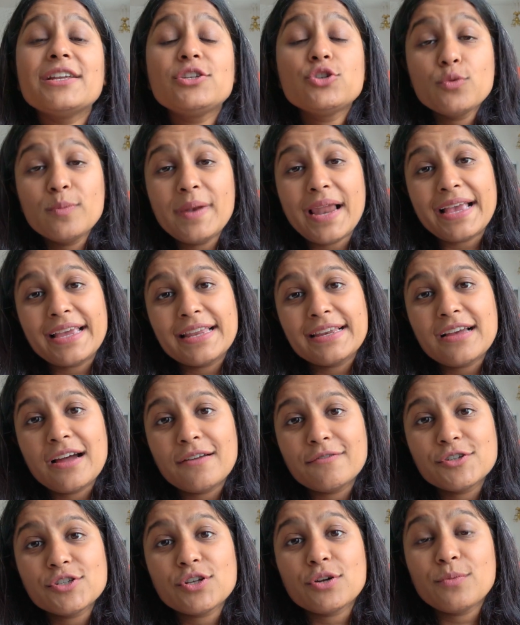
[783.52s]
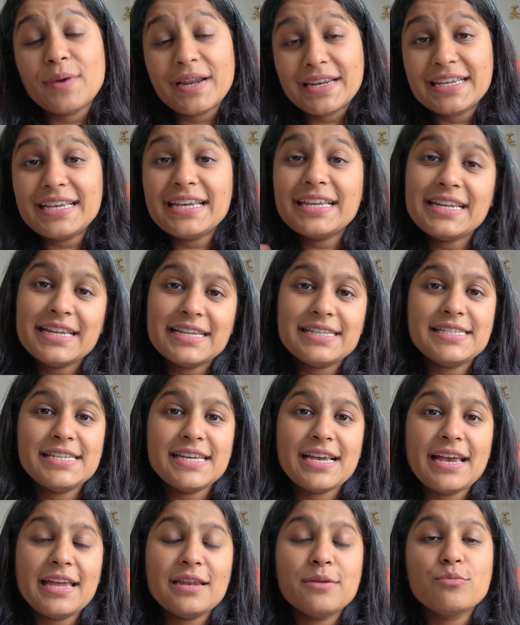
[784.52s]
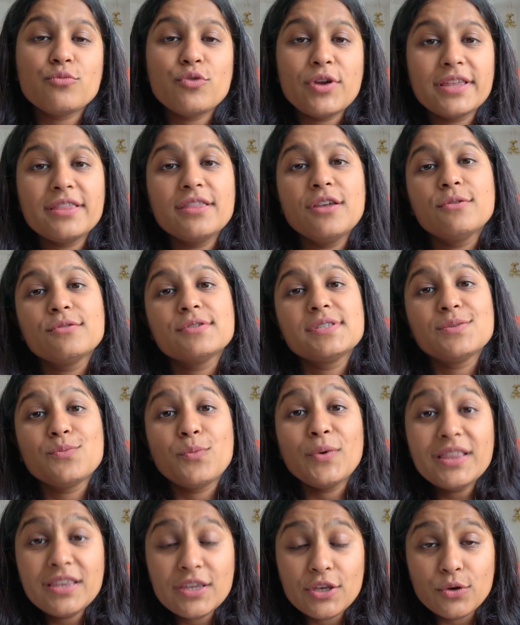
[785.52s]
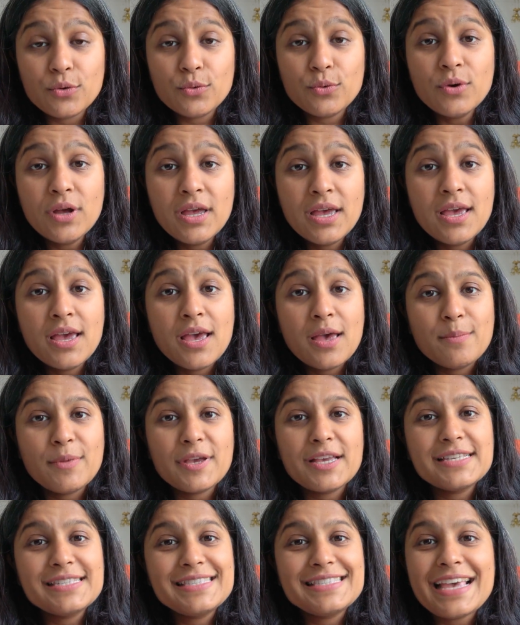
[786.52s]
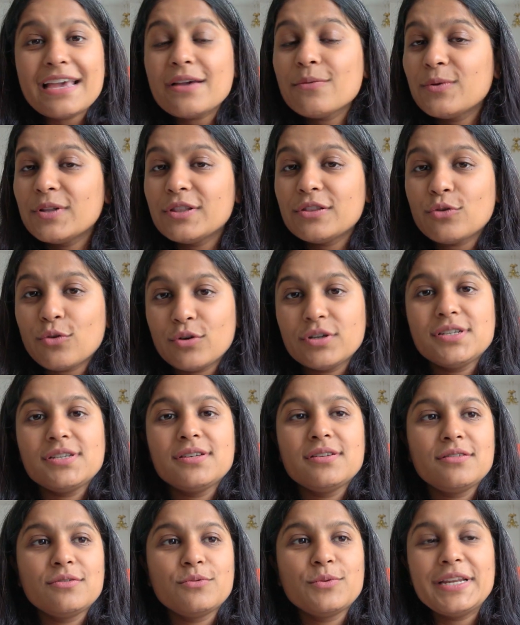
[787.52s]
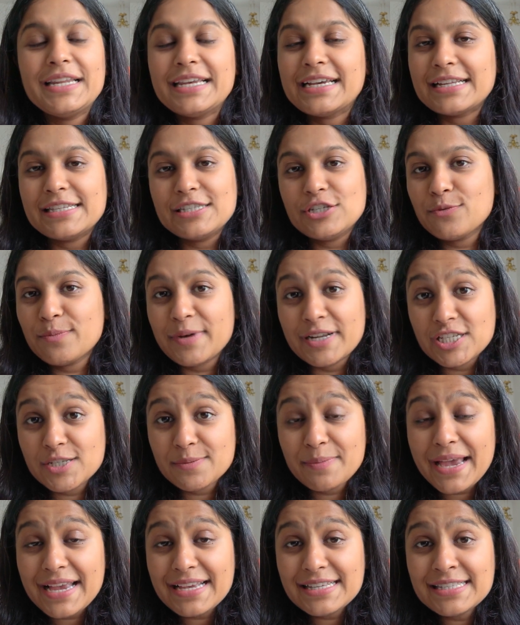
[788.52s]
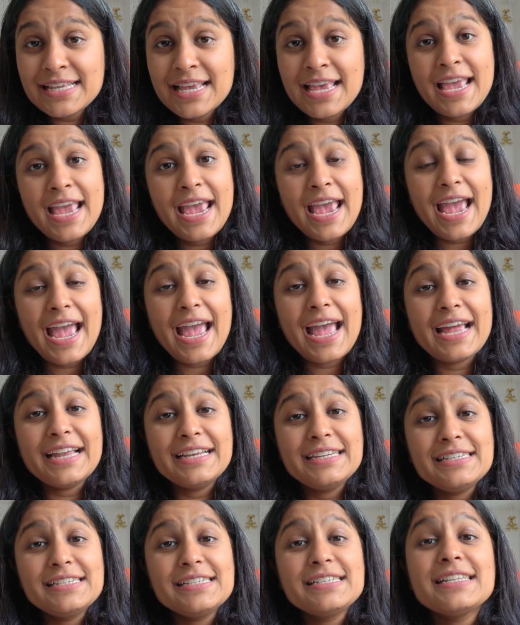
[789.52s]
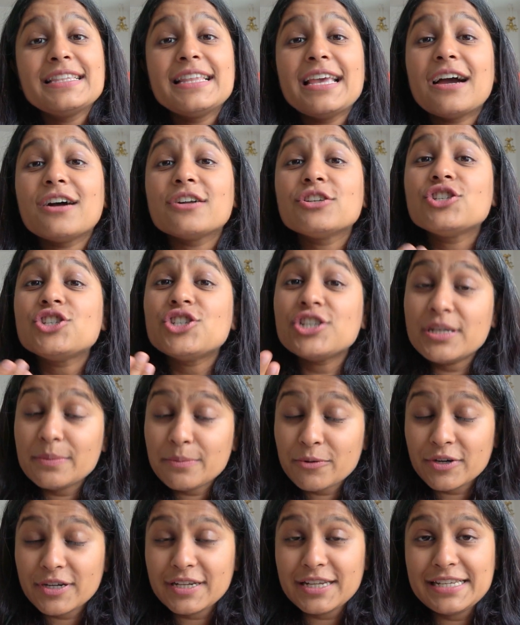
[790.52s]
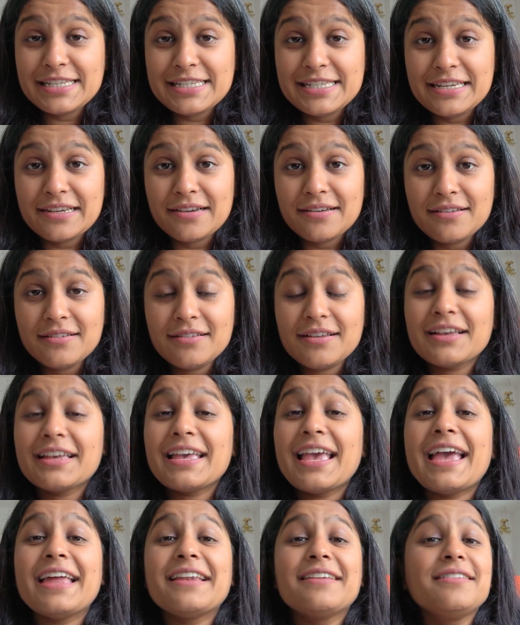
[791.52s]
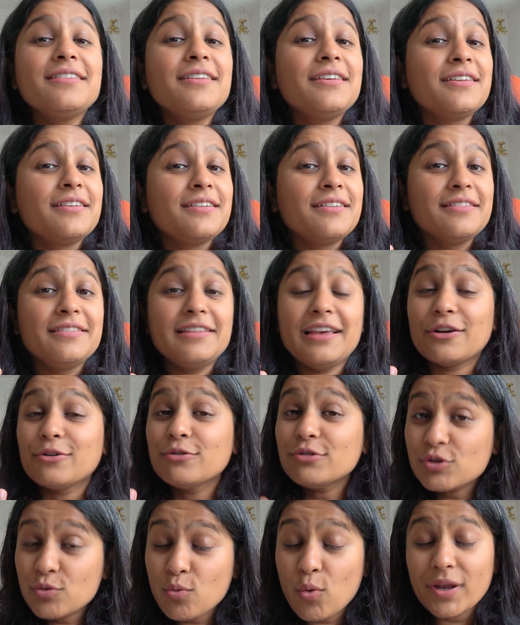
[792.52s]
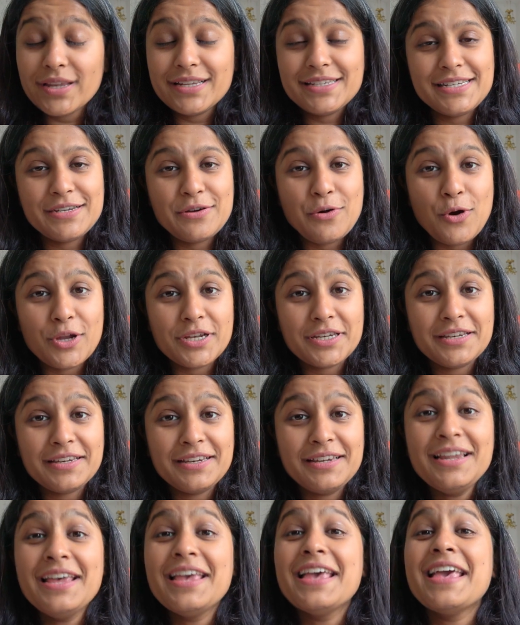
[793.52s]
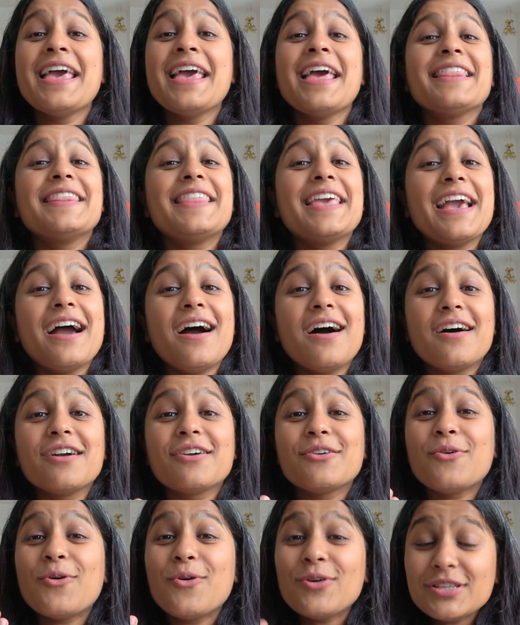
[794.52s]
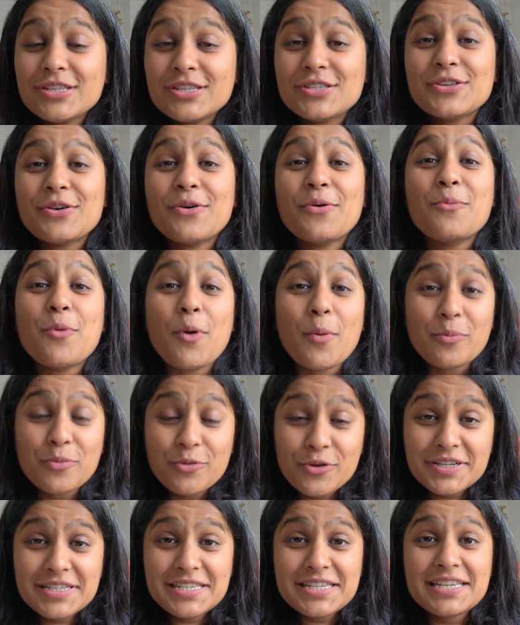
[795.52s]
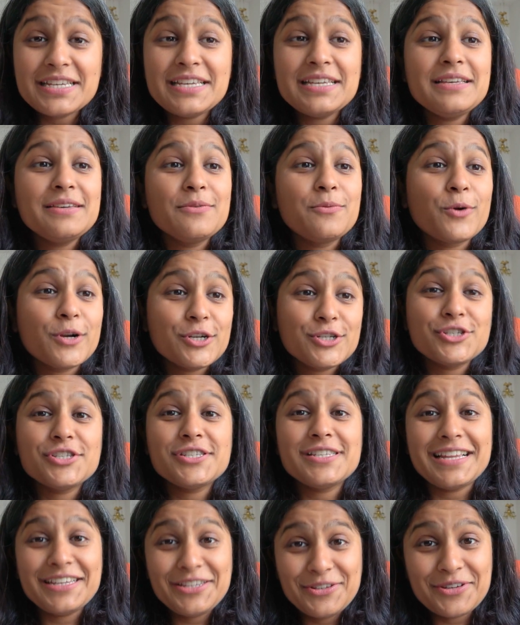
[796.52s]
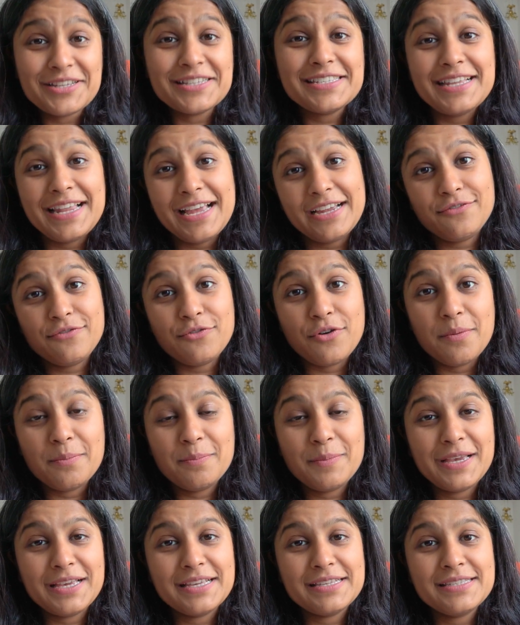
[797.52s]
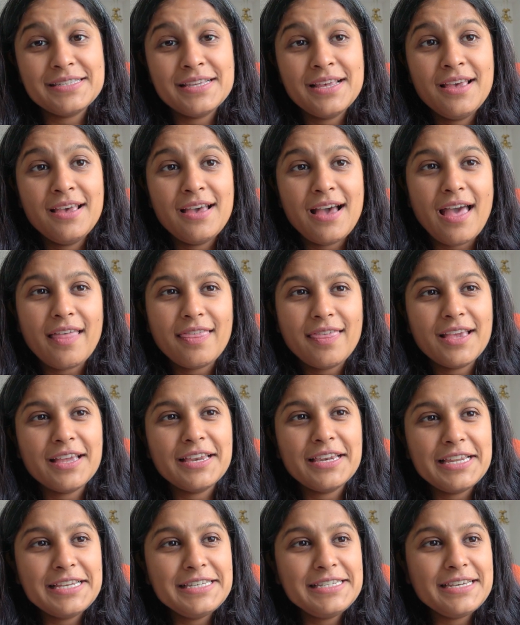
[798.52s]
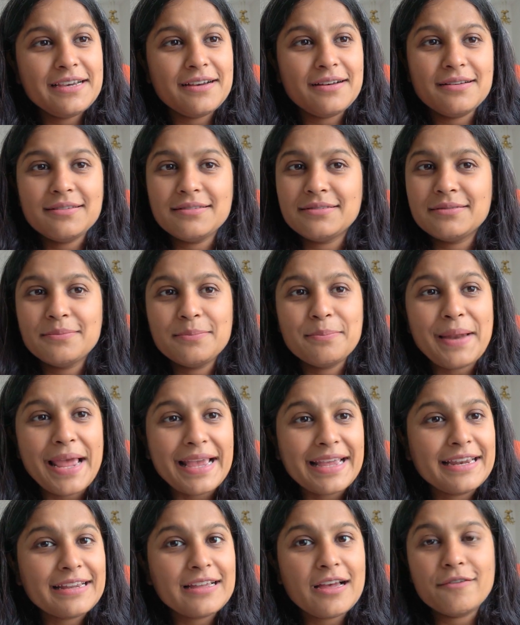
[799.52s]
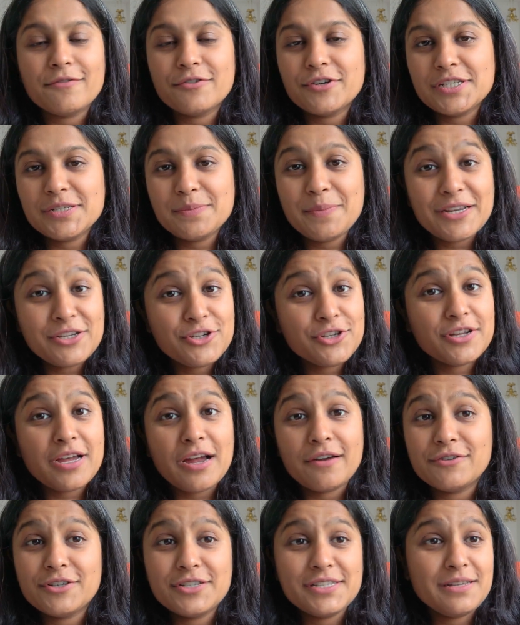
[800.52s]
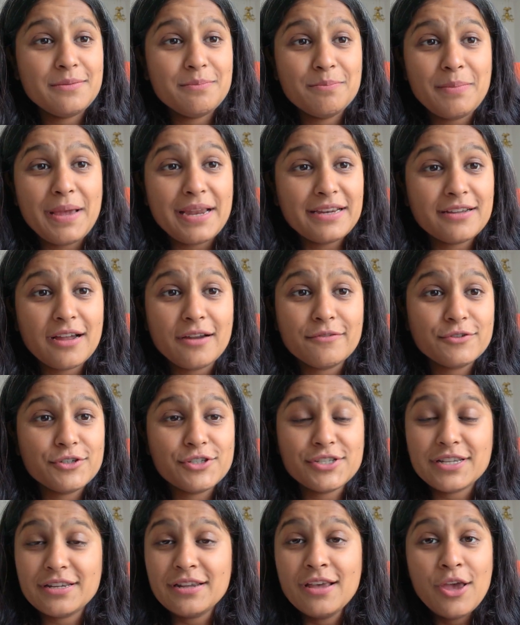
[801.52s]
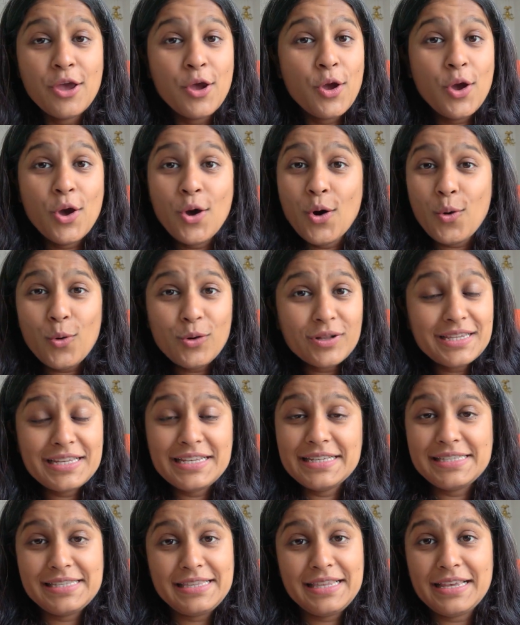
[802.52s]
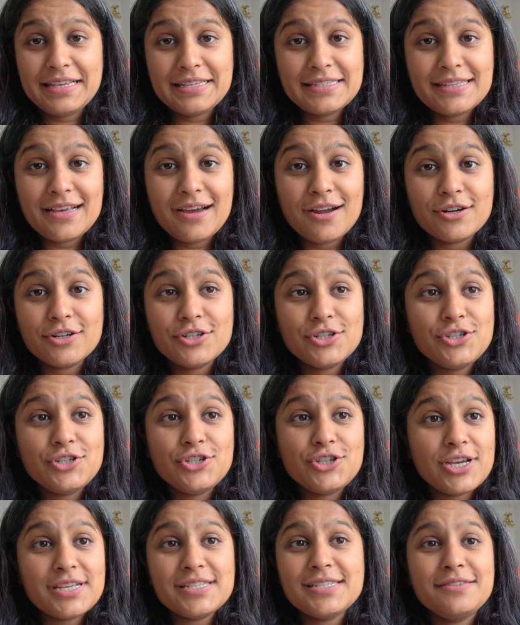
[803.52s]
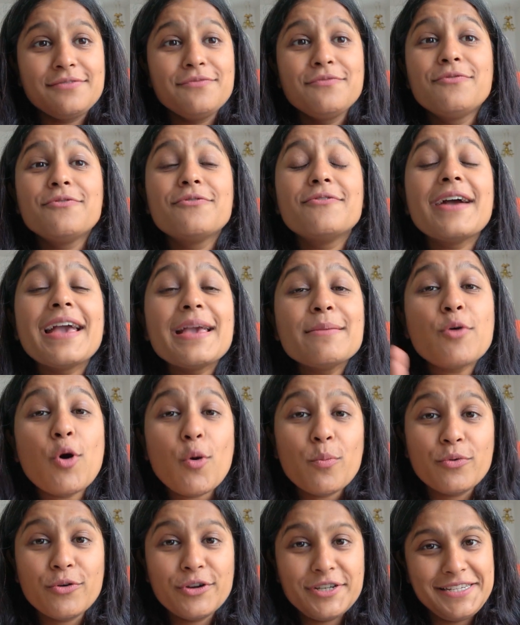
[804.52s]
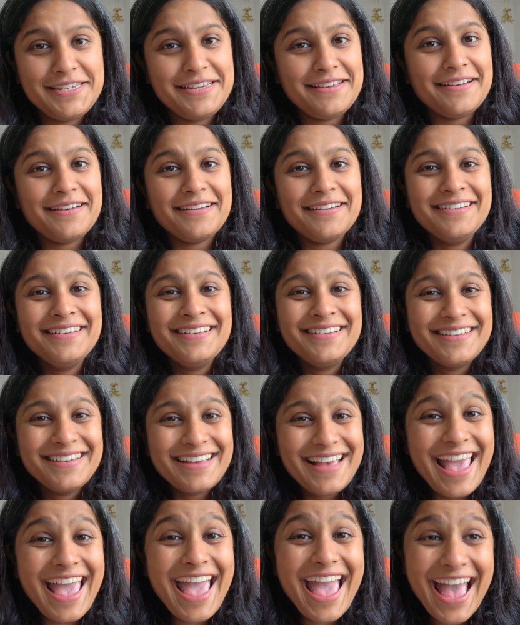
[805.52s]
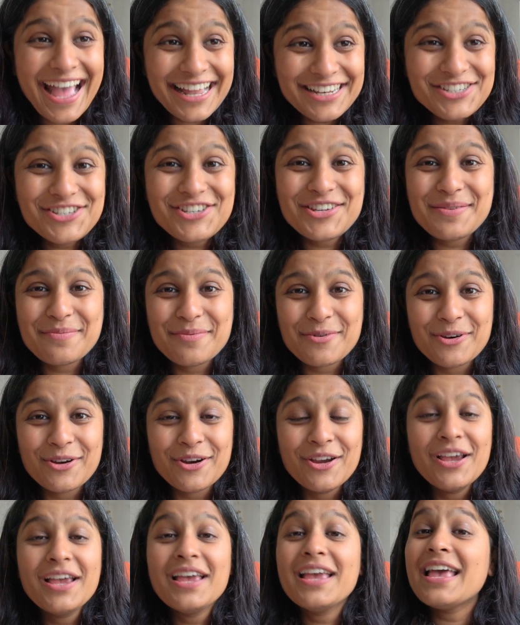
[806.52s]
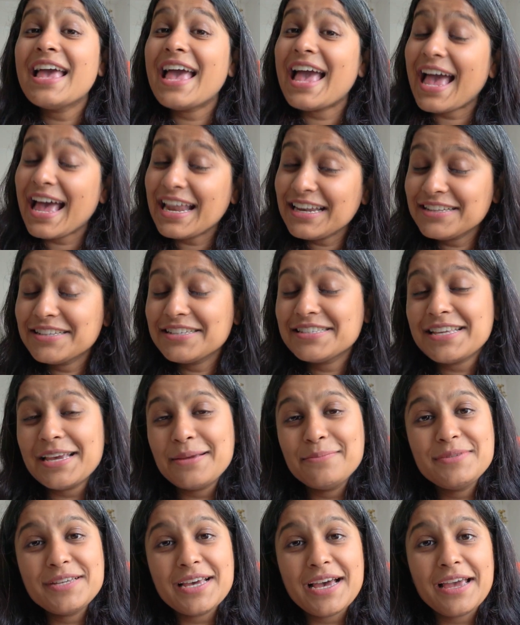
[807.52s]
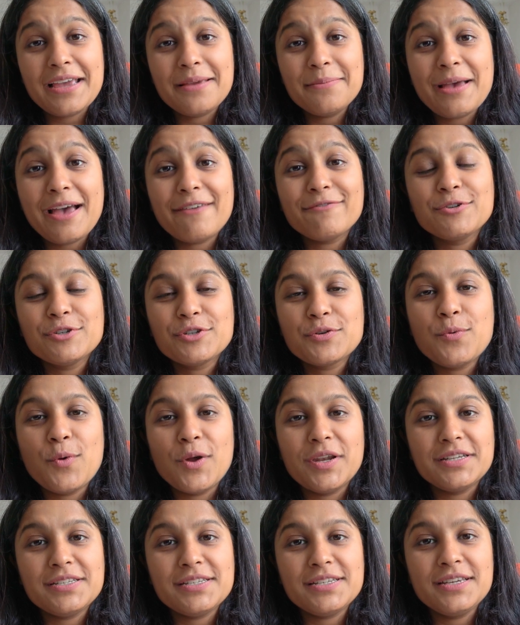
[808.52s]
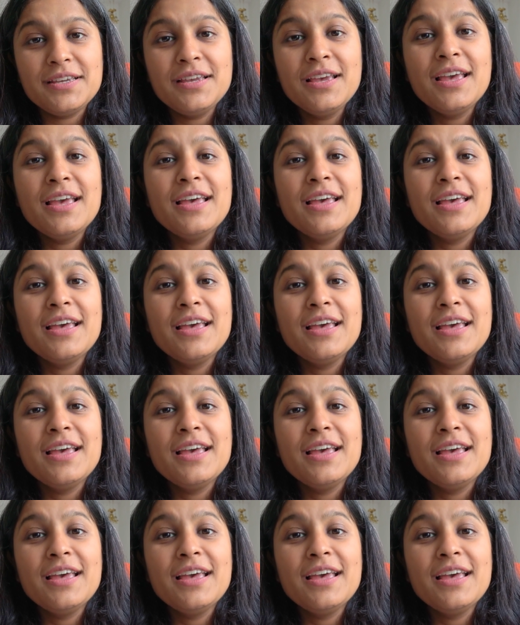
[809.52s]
2 blanket covers already in India and bring those with you because they will not really consume much space, and they are cheaper in India. Again, they're good quality cotton. They are also more pretty versions that you can select from, because I think in India, blanket covers, bedsheet covers, and bed covers, and all these things are just way more prettier and cheaper, and at the same time have good quality